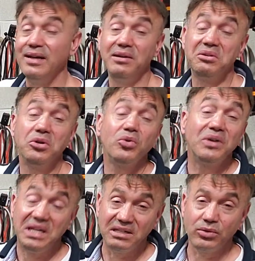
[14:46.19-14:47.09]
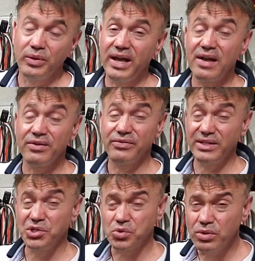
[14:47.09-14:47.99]
You don't need it. We have a
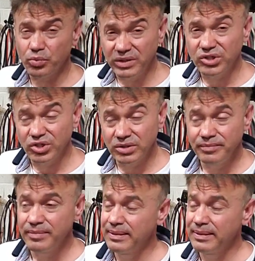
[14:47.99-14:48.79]
very short winter.